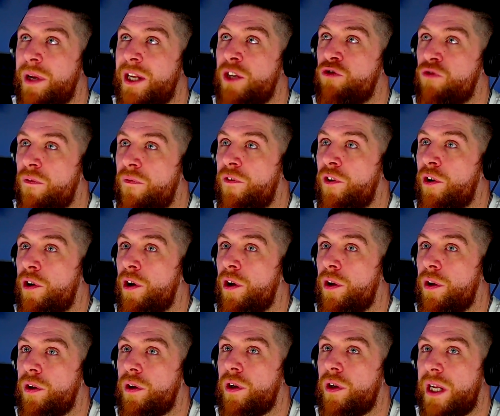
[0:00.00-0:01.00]
introvert
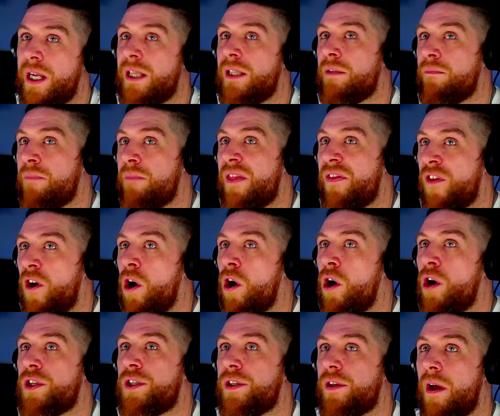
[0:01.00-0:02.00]
in my
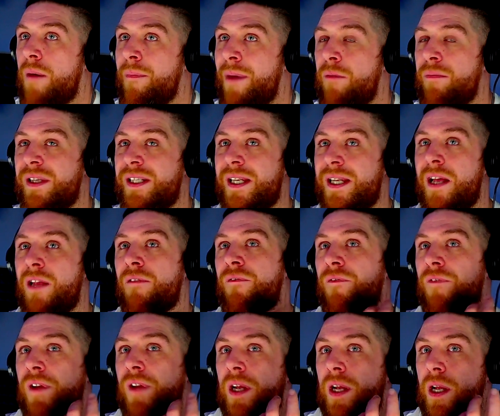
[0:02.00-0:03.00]
thoughts about
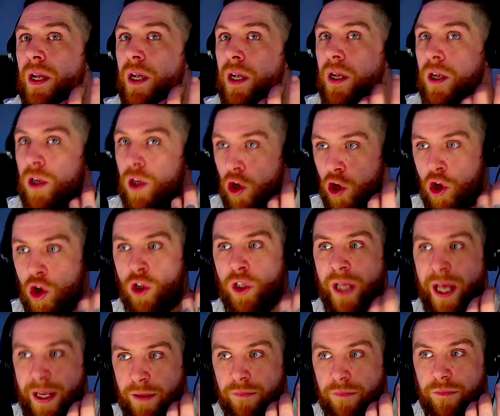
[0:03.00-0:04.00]
myself
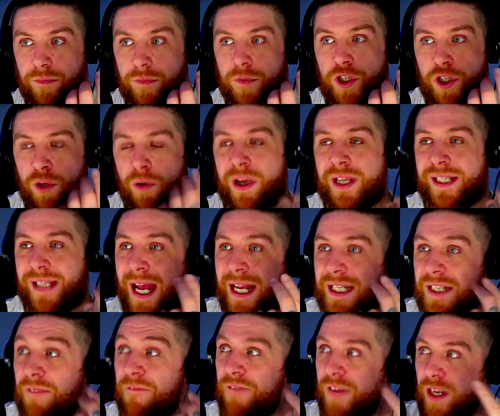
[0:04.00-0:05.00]
early. So I started
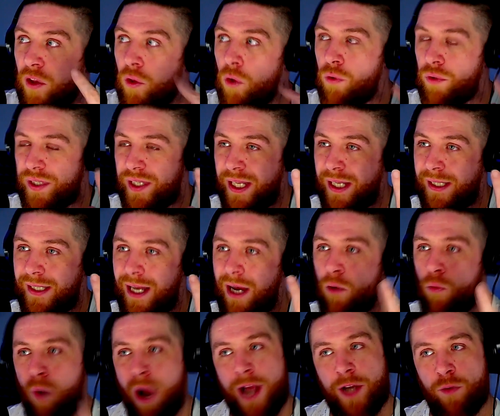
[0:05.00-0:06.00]
to figure those things
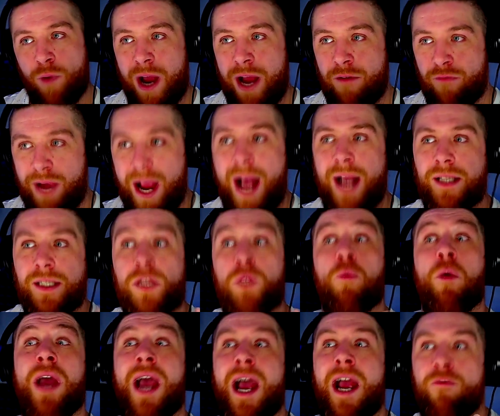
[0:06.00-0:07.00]
out. Why do I react the
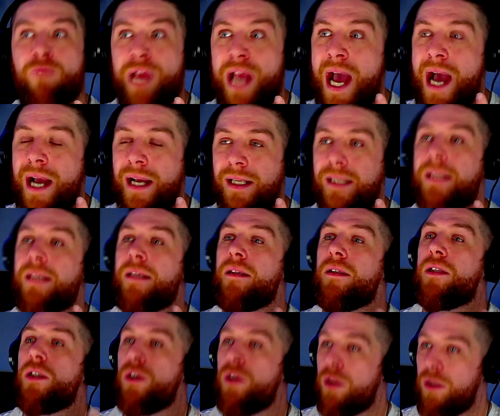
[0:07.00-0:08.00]
way I react
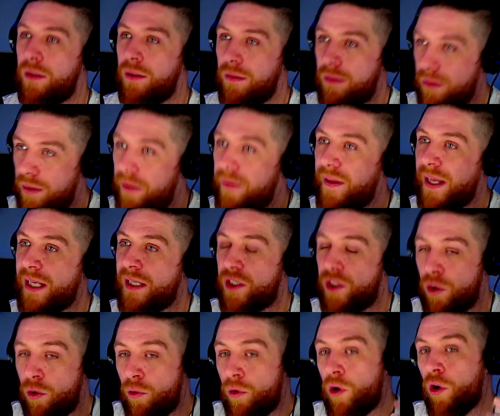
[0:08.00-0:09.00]
to things?
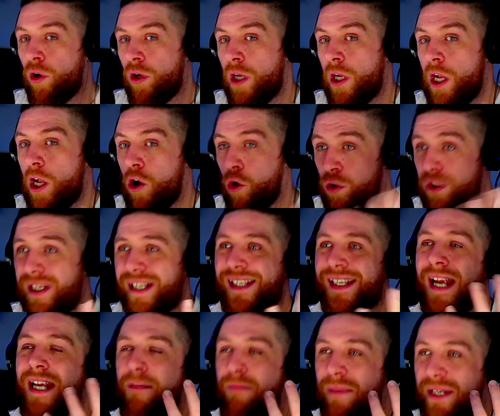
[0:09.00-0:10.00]
So
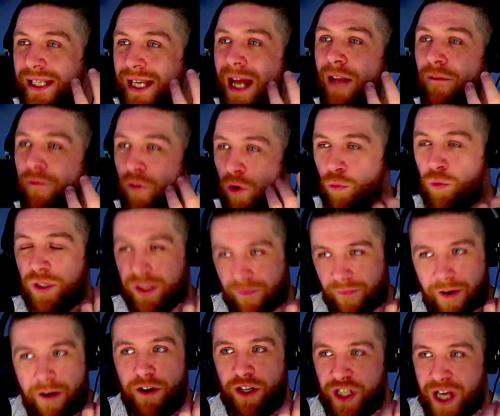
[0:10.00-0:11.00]
understanding myself, who was
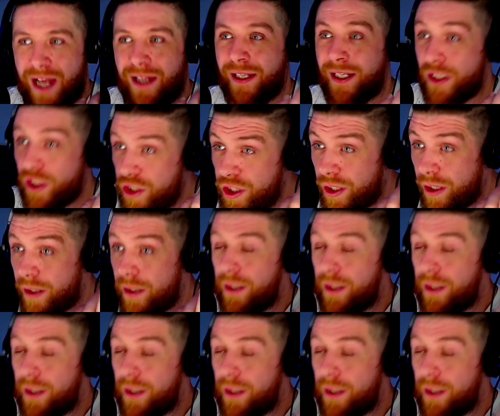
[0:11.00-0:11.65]
very challenged,